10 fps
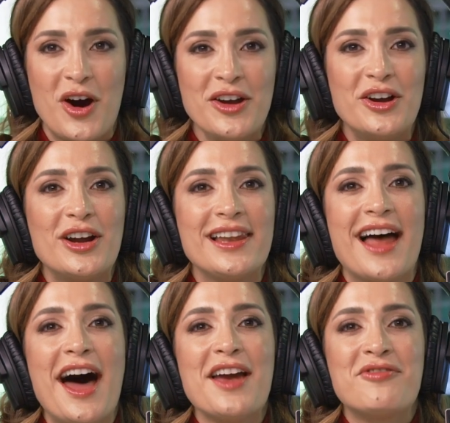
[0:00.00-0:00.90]
On Air
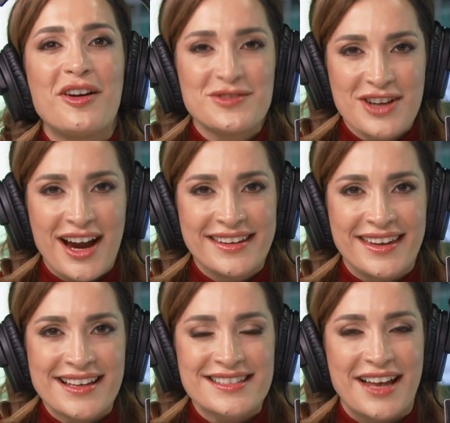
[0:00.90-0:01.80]
live from
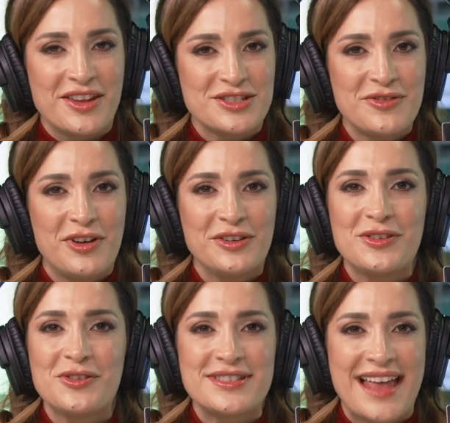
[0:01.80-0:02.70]
Gyatex at the
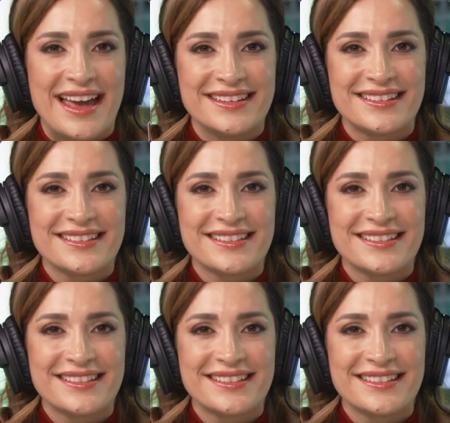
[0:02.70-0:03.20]
G42 stand.